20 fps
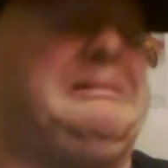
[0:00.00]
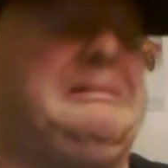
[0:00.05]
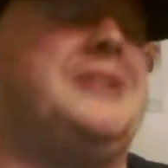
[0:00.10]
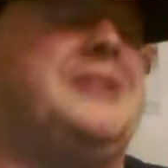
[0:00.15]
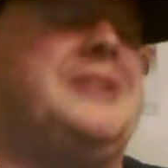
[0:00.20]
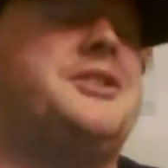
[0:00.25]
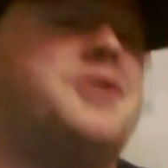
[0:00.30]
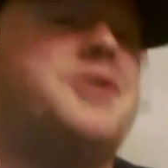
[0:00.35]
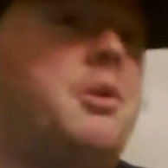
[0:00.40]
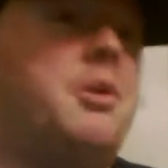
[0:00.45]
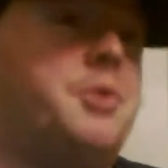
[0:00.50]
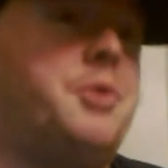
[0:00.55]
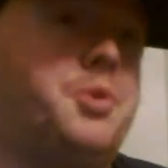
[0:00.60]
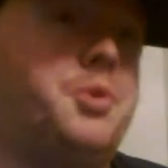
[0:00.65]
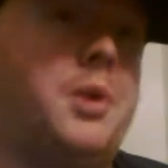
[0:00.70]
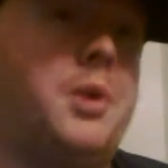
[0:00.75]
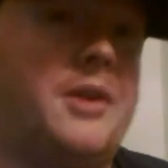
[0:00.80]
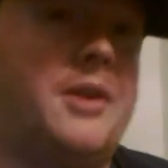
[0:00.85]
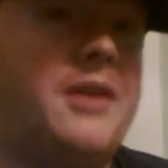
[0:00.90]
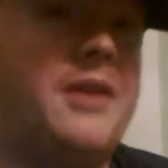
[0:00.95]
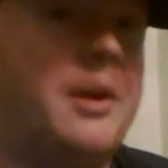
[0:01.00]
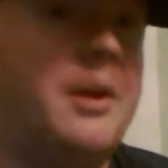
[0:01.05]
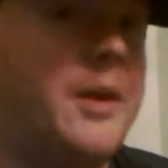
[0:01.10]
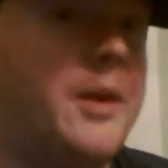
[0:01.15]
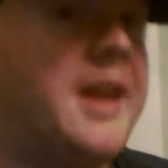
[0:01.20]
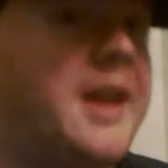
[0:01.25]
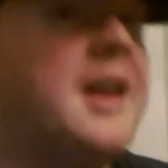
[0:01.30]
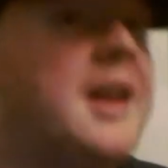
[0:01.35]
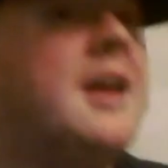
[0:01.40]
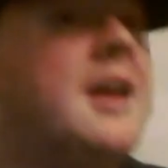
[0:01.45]
it doesn't always work that
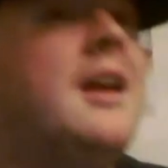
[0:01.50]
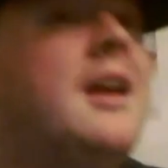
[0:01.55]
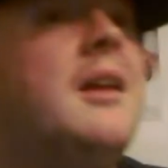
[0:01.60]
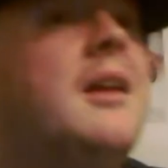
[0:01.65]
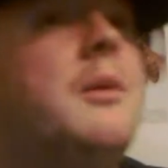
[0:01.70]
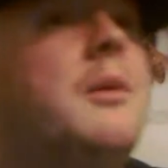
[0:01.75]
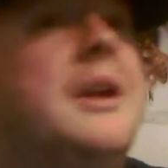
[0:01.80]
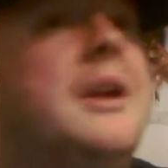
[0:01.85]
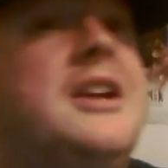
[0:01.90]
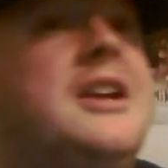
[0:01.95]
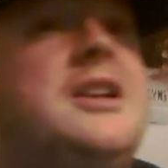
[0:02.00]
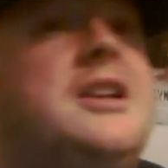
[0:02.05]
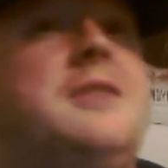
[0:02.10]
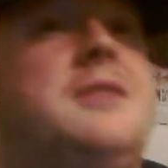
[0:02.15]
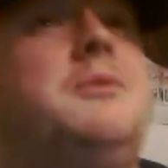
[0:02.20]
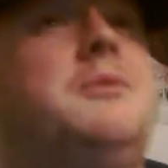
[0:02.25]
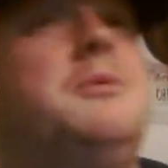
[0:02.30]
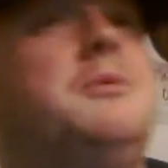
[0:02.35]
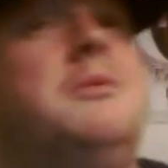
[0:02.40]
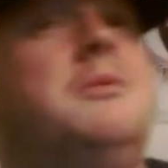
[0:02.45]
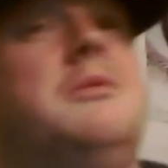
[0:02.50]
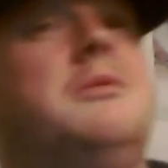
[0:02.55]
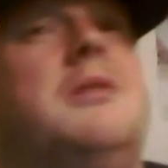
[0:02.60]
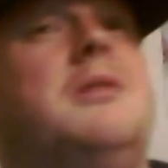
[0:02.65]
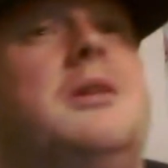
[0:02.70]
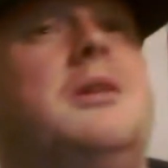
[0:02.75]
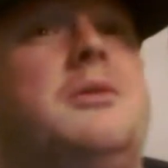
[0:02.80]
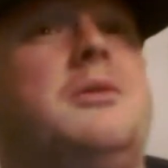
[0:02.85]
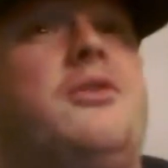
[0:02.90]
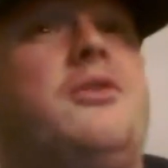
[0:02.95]
way. When he's
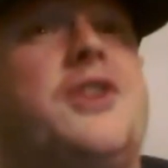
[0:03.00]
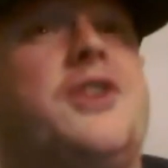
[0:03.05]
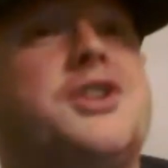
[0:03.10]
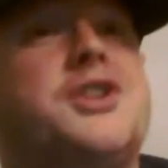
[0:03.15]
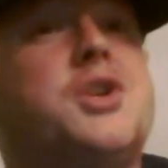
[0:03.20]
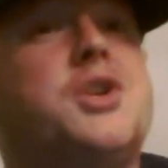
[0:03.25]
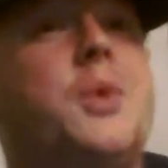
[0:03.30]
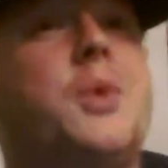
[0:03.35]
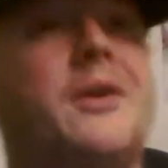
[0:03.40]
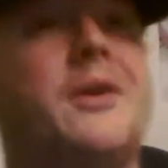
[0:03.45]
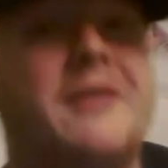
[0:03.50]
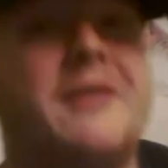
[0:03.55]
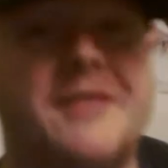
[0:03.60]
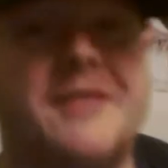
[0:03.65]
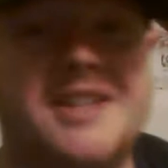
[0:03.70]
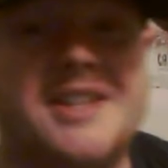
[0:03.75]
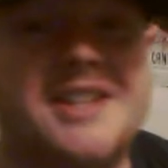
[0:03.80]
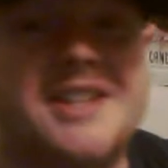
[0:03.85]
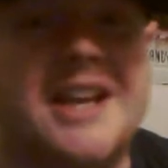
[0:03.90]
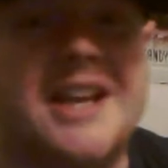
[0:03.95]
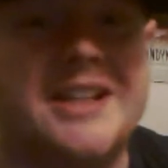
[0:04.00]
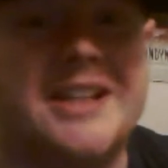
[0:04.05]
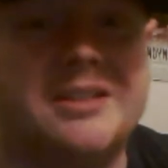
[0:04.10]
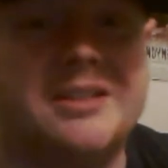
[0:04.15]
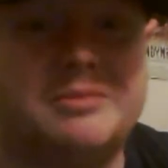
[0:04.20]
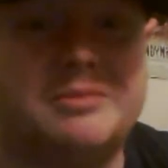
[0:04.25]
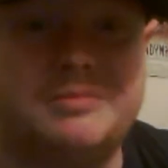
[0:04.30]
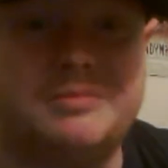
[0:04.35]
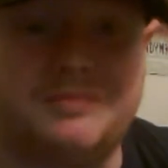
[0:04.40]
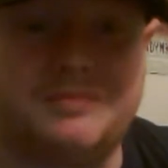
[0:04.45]
first twirling the
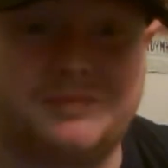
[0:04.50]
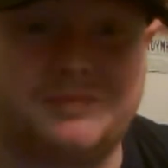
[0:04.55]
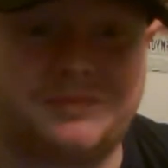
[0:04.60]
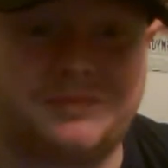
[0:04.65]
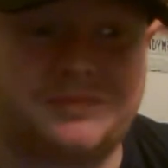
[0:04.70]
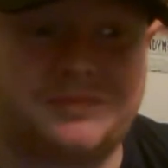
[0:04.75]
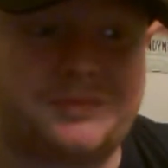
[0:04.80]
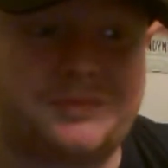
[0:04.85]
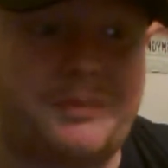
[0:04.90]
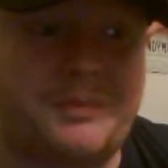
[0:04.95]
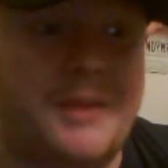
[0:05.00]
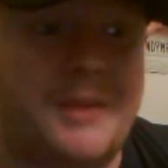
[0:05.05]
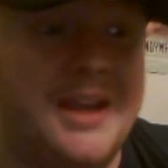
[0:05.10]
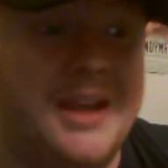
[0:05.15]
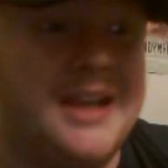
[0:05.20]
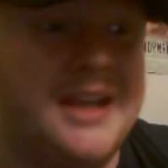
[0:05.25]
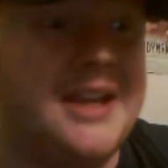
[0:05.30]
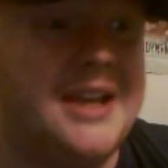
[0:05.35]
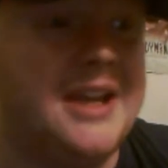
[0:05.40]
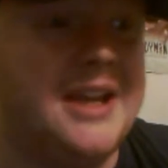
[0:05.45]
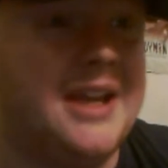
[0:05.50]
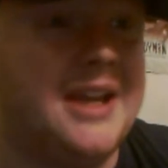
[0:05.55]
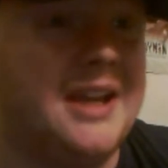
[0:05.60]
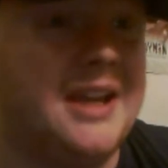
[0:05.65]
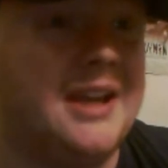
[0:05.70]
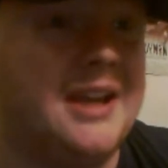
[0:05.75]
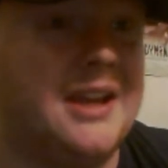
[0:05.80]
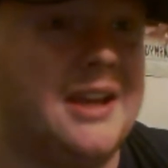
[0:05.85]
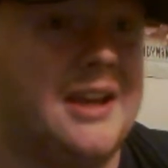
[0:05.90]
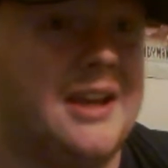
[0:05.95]
sign, he
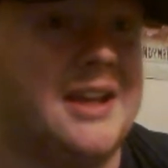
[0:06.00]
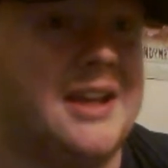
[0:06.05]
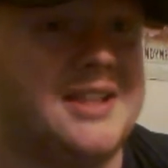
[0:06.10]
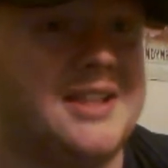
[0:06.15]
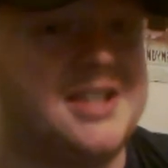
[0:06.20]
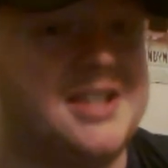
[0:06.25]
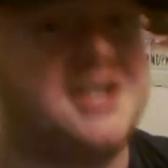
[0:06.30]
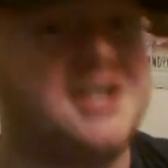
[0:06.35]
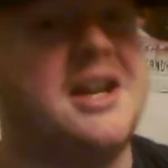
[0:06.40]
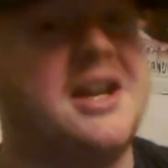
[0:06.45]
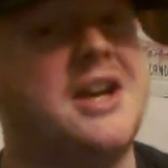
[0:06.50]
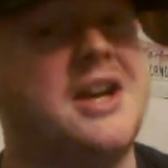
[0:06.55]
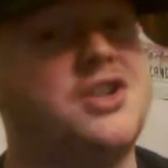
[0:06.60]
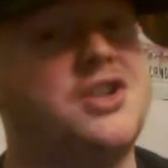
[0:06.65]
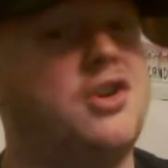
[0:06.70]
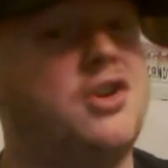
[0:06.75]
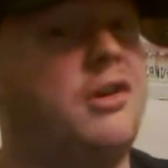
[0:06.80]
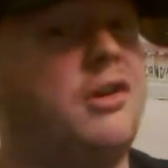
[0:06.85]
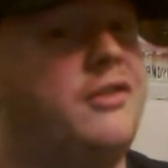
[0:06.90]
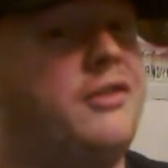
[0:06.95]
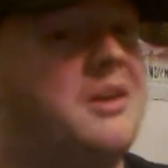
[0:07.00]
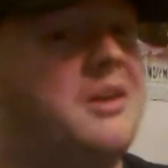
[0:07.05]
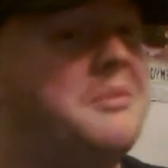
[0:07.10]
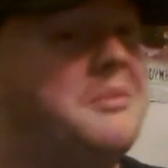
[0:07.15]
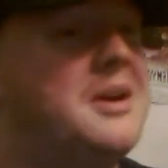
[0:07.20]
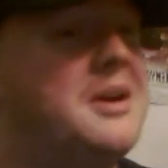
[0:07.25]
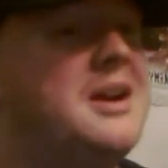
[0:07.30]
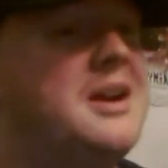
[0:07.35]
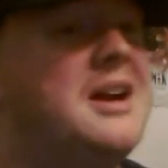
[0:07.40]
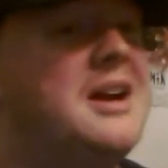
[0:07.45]
gets it snatched off
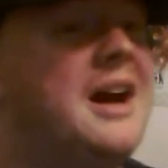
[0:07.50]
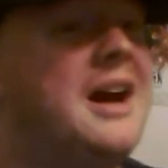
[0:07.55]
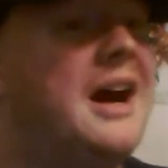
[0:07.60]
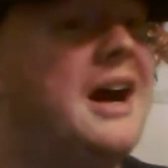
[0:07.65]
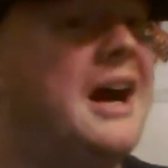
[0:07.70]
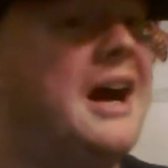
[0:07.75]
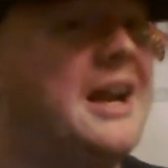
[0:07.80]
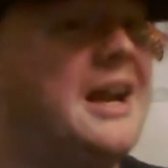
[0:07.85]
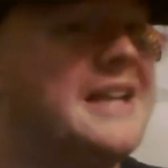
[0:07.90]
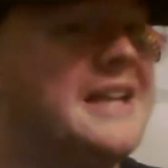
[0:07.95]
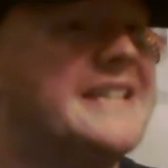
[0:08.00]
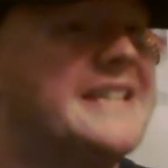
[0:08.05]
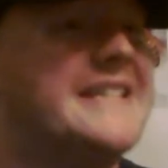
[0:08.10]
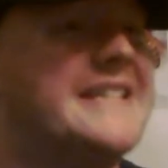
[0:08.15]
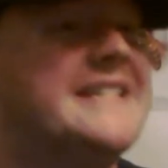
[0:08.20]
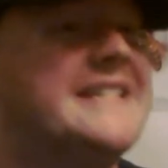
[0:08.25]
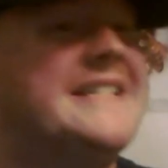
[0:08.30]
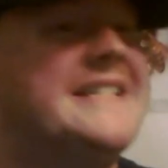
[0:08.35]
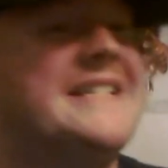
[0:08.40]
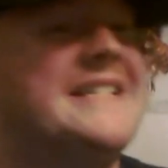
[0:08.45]
him, and